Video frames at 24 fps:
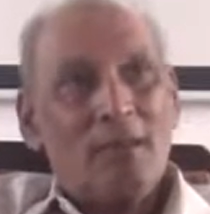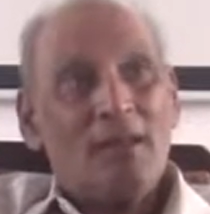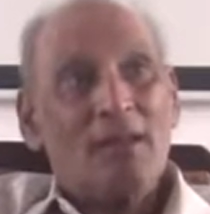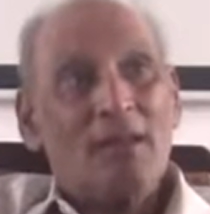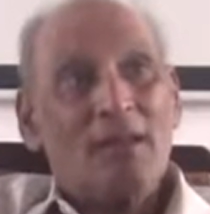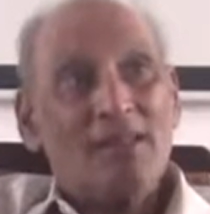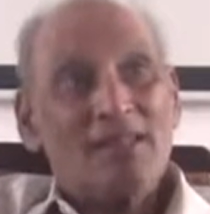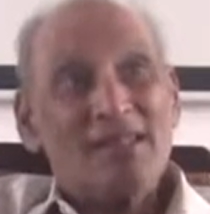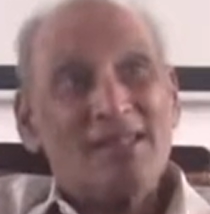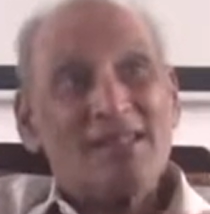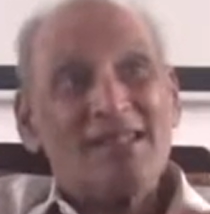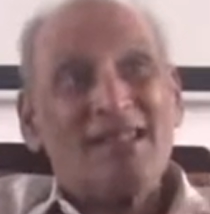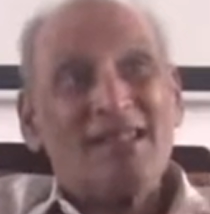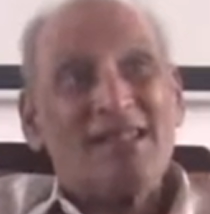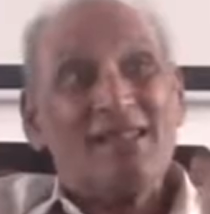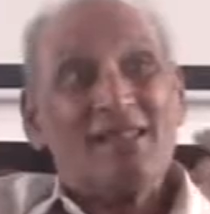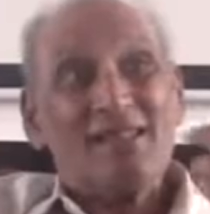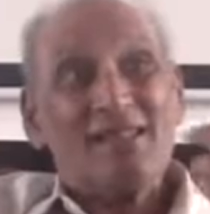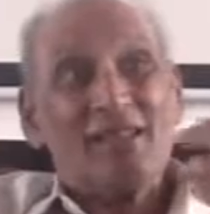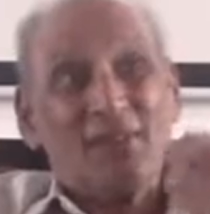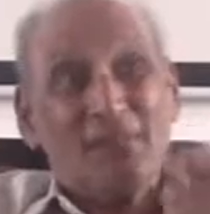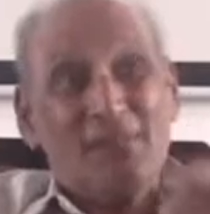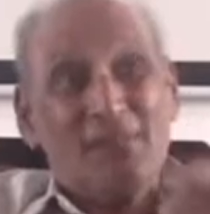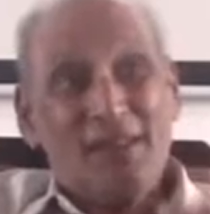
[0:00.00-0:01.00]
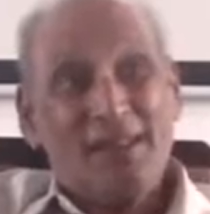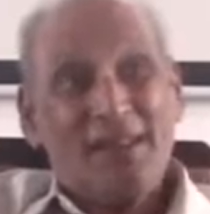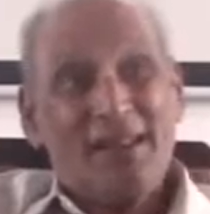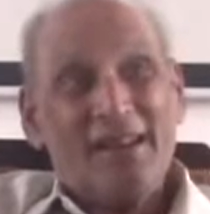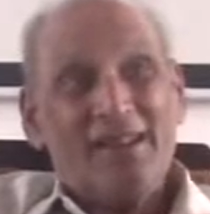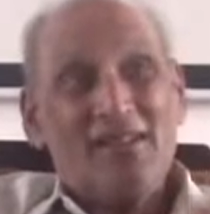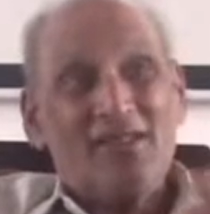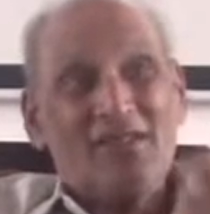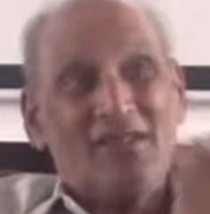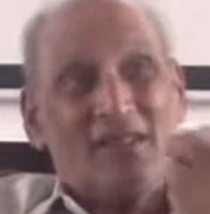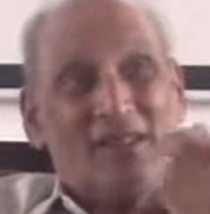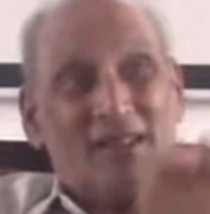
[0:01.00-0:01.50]
Is the sense of
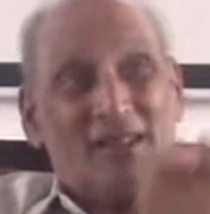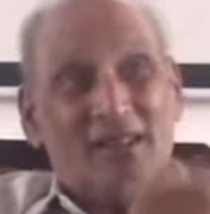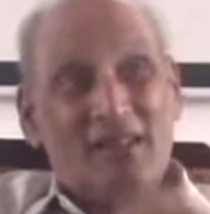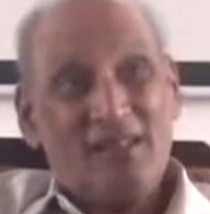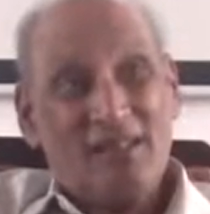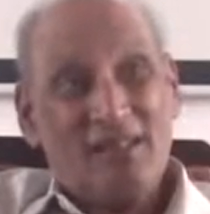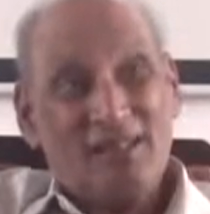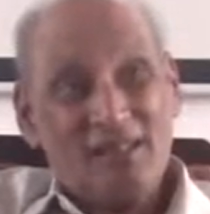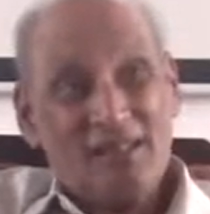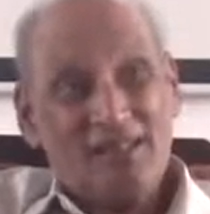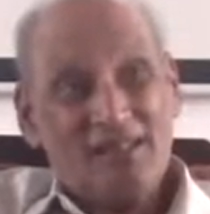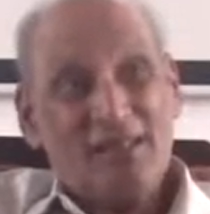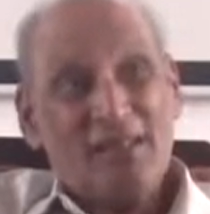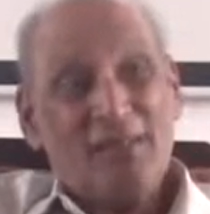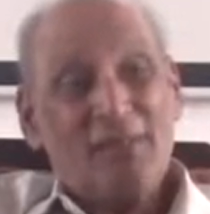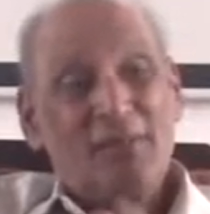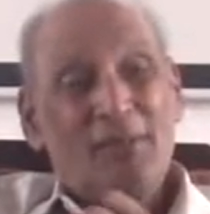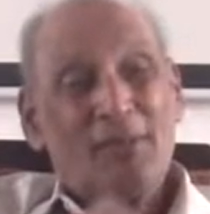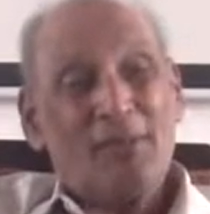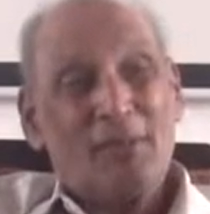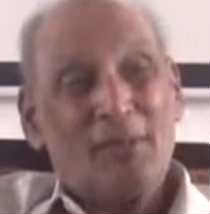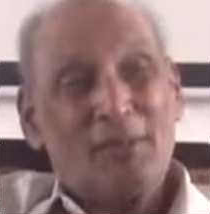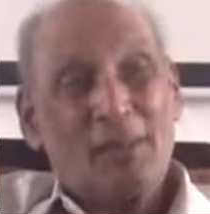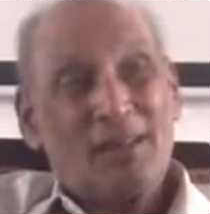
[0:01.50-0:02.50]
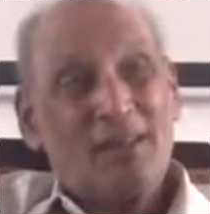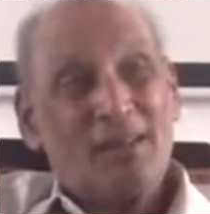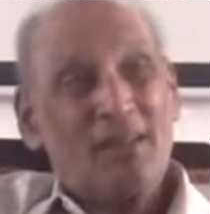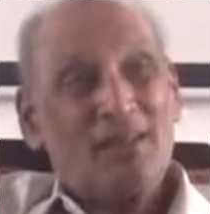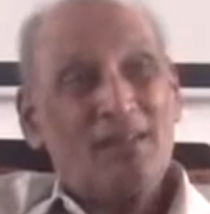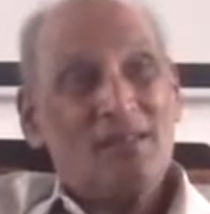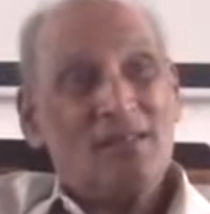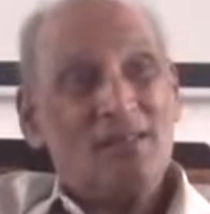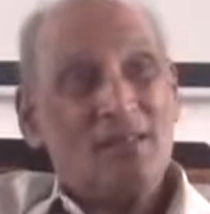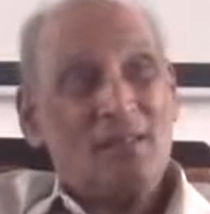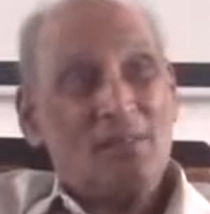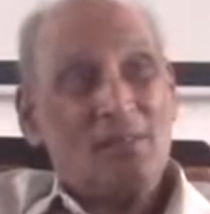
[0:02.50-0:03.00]
direction is given by
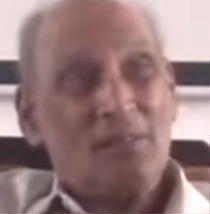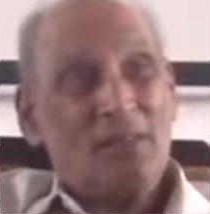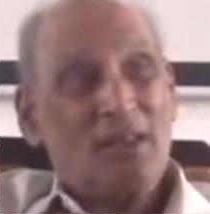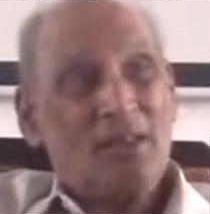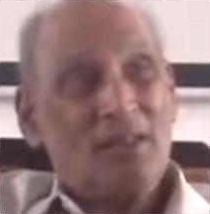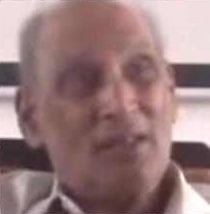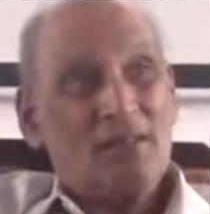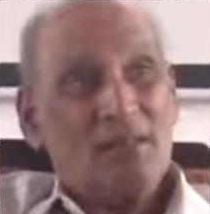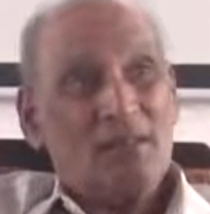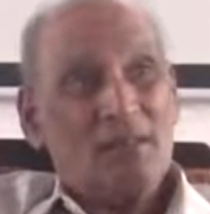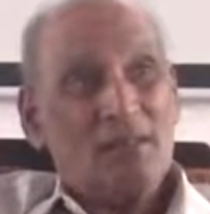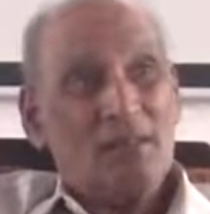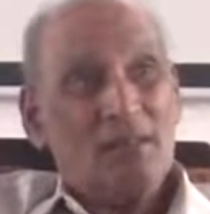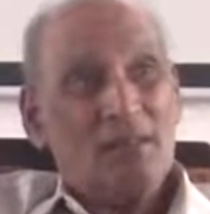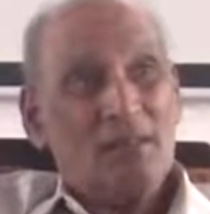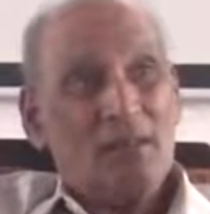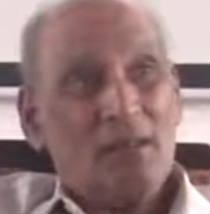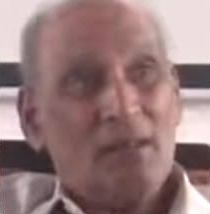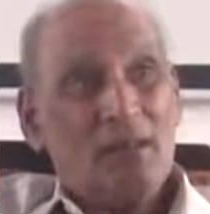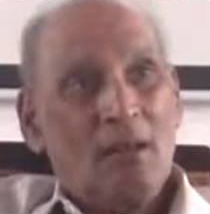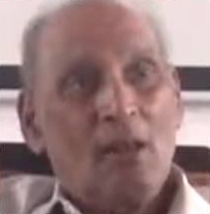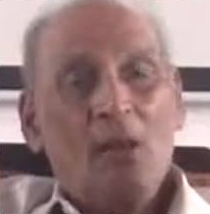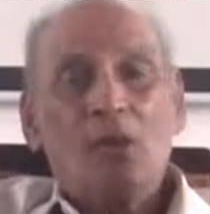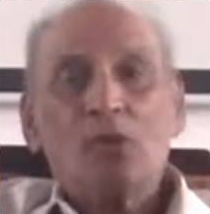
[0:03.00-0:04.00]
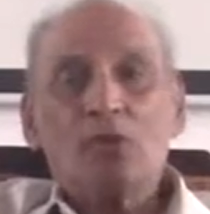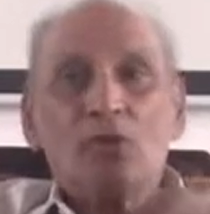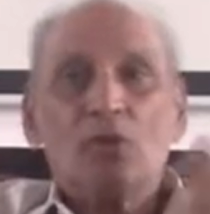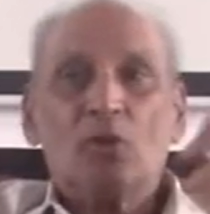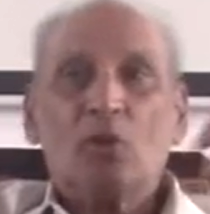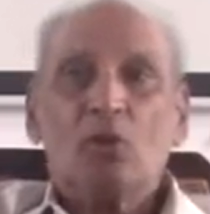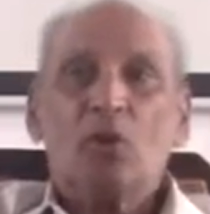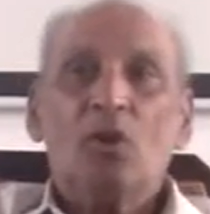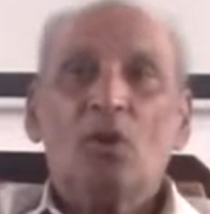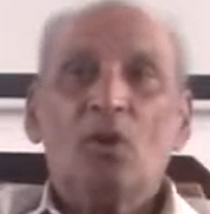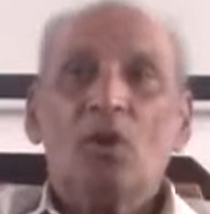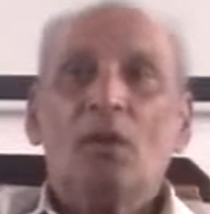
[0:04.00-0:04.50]
the samya.
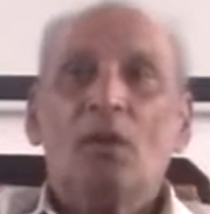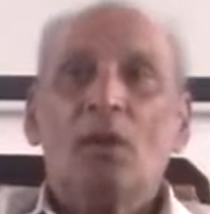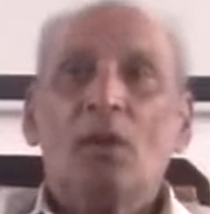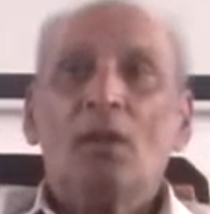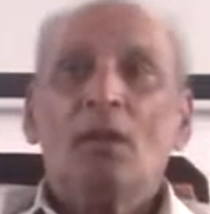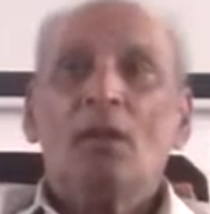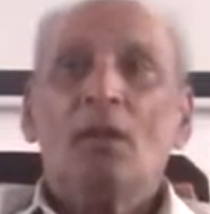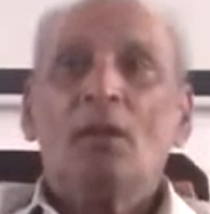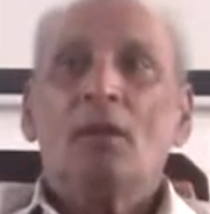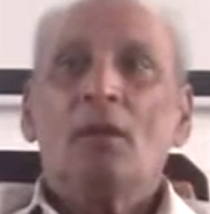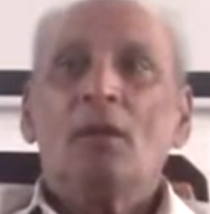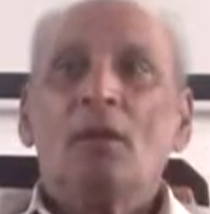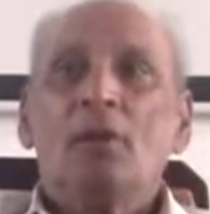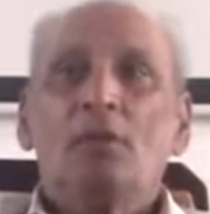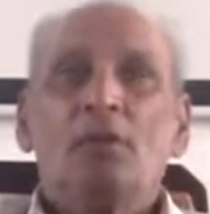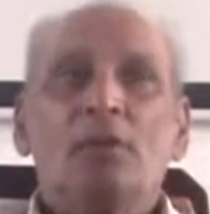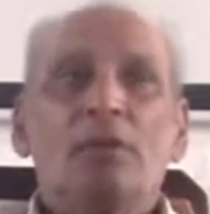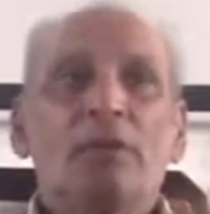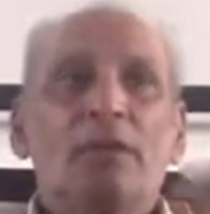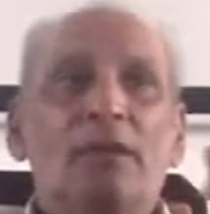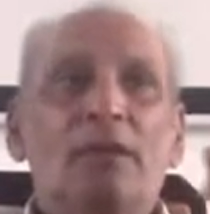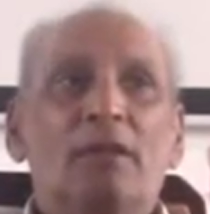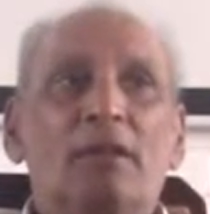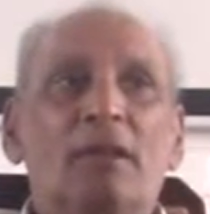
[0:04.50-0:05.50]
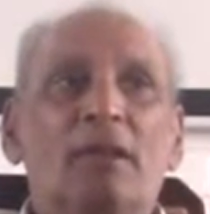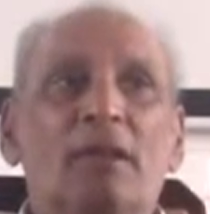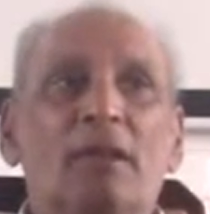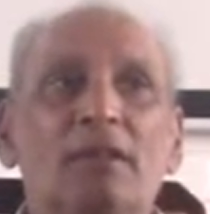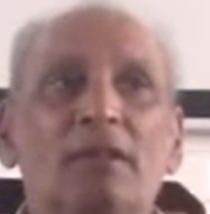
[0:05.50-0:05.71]
So, you get